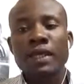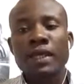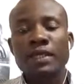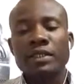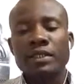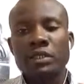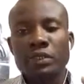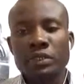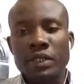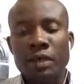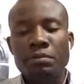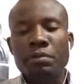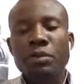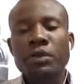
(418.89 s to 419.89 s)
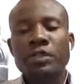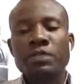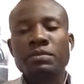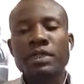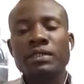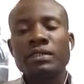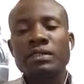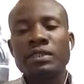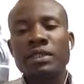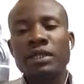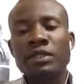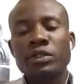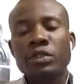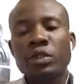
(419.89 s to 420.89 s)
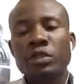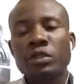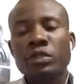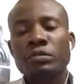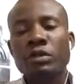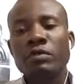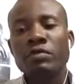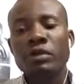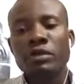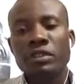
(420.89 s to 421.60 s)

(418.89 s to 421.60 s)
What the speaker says: and just approximate to the nearest whole number. For